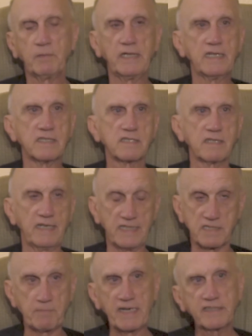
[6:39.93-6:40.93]
But as
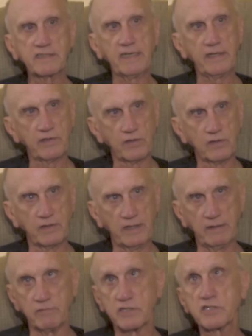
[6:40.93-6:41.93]
a spectator,
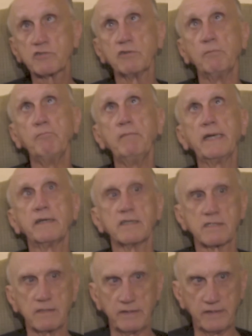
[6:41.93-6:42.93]
it was
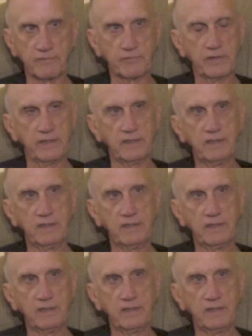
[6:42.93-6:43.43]
tremendously different.